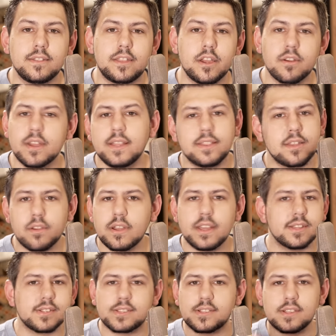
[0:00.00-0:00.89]
there
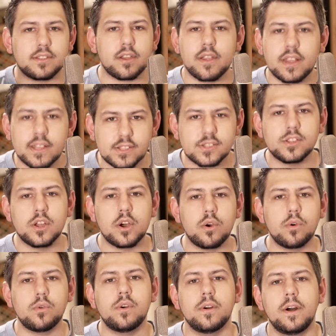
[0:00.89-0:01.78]
is
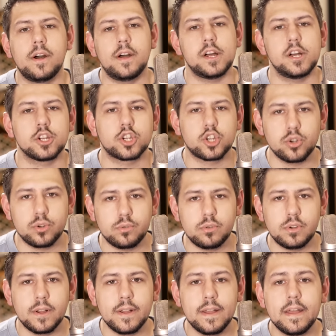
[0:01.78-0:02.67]
no
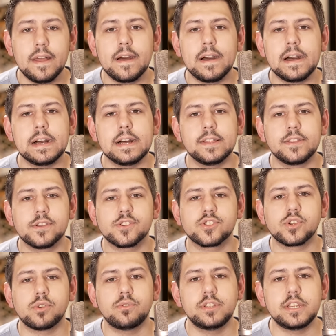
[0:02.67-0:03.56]
coup.
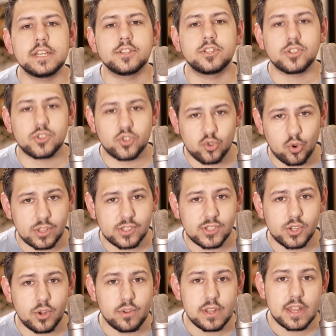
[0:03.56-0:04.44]
There's only a destroyed
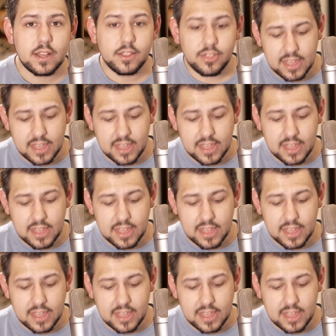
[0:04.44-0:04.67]
Syria,